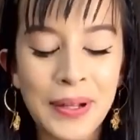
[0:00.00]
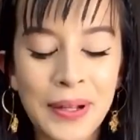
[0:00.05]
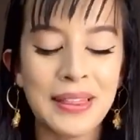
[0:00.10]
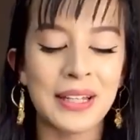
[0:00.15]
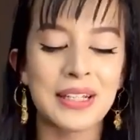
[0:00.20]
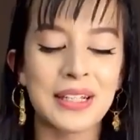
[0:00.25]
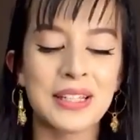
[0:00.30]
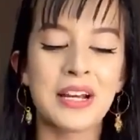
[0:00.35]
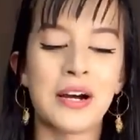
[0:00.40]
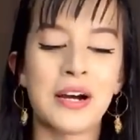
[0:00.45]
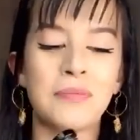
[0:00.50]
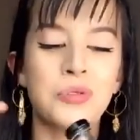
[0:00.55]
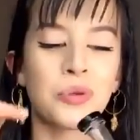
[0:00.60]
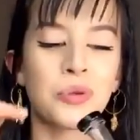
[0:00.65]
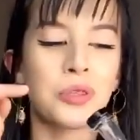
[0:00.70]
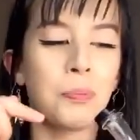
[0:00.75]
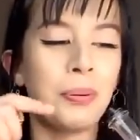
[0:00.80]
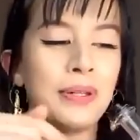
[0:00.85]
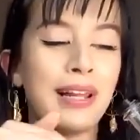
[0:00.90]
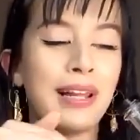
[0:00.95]
but this comes
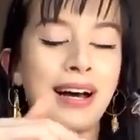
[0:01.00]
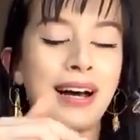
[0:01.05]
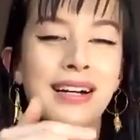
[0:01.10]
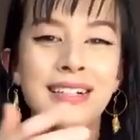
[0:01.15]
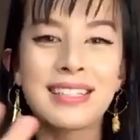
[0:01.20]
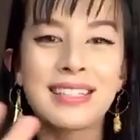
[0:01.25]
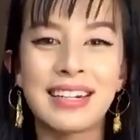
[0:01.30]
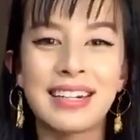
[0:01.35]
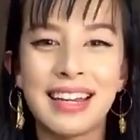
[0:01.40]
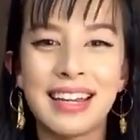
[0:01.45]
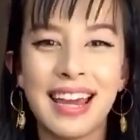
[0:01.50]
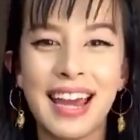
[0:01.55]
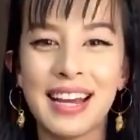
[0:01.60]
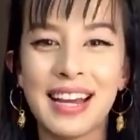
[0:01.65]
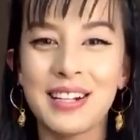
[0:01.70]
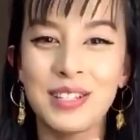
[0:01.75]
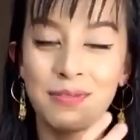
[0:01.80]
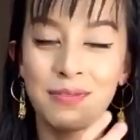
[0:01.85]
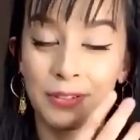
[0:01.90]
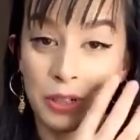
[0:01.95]
with plugs and a
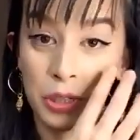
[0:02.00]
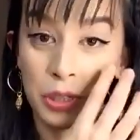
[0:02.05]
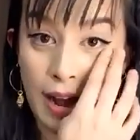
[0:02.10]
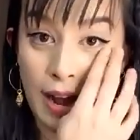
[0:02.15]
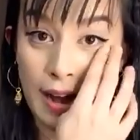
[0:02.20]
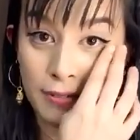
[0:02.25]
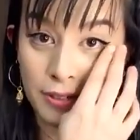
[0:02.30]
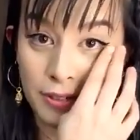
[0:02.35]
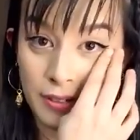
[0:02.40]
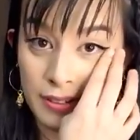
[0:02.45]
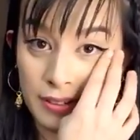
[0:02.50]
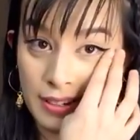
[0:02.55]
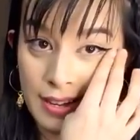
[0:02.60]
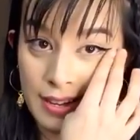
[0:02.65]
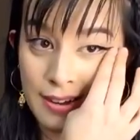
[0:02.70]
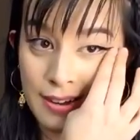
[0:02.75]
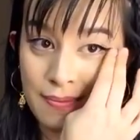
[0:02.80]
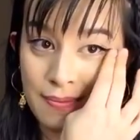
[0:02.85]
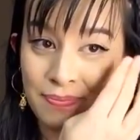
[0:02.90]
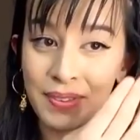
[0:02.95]
case for travel.
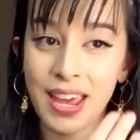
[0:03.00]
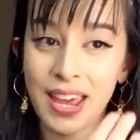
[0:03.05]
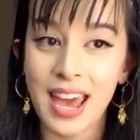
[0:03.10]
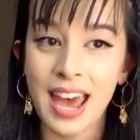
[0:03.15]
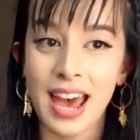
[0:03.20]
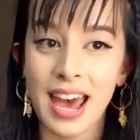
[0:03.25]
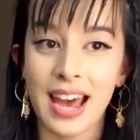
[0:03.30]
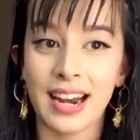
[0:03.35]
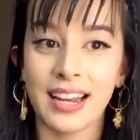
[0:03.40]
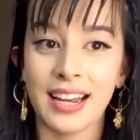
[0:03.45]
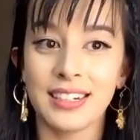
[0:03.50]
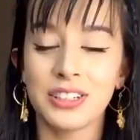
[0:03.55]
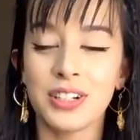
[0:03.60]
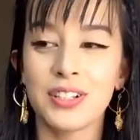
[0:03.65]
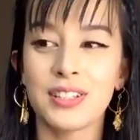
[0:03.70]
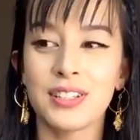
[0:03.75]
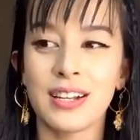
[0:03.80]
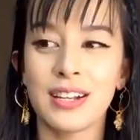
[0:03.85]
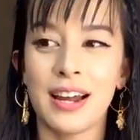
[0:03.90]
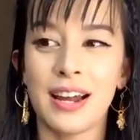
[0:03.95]
Um and I
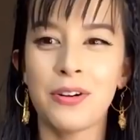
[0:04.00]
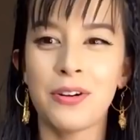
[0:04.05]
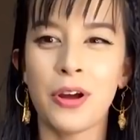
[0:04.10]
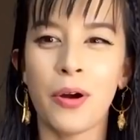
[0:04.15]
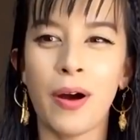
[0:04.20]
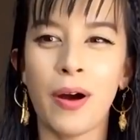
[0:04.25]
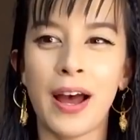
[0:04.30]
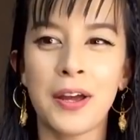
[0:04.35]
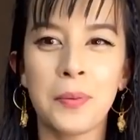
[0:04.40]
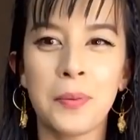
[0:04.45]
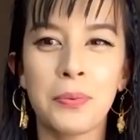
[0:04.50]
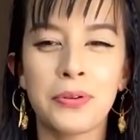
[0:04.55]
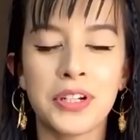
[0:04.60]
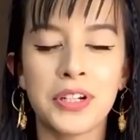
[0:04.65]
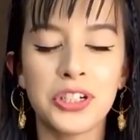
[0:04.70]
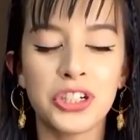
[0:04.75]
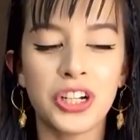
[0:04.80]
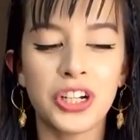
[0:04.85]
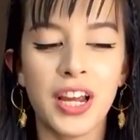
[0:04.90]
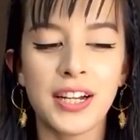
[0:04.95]
just I don't know. I
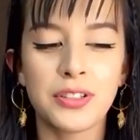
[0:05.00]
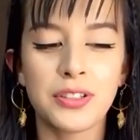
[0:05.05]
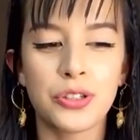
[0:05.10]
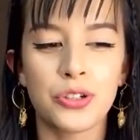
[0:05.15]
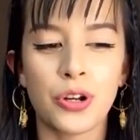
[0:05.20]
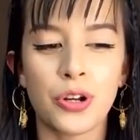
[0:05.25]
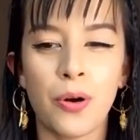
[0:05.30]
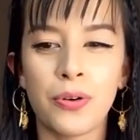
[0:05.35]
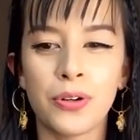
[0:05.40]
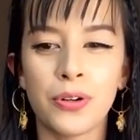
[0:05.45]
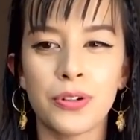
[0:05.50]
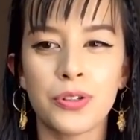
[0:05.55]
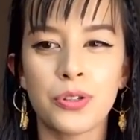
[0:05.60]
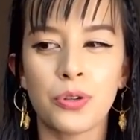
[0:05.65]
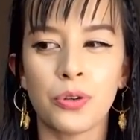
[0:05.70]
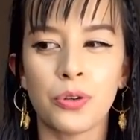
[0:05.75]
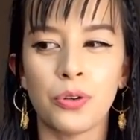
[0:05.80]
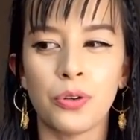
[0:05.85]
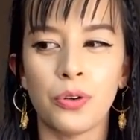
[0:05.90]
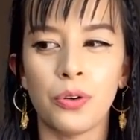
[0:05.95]
appreciate stoners
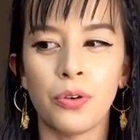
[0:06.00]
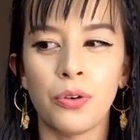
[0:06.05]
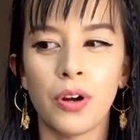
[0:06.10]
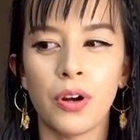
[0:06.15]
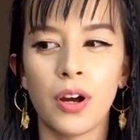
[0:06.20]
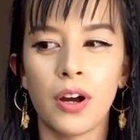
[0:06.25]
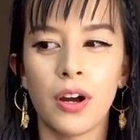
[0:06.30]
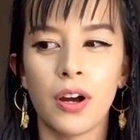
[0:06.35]
who